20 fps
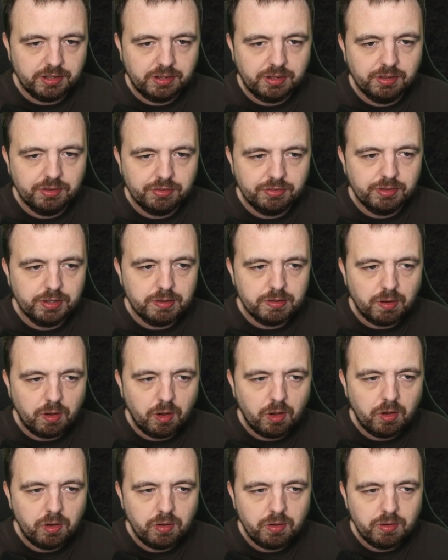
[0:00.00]
because they're
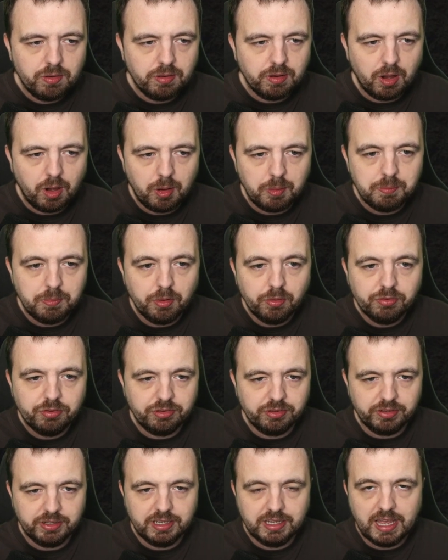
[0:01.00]
all or
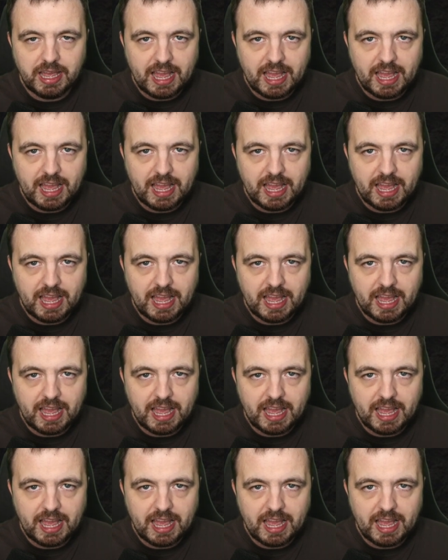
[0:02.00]
mostly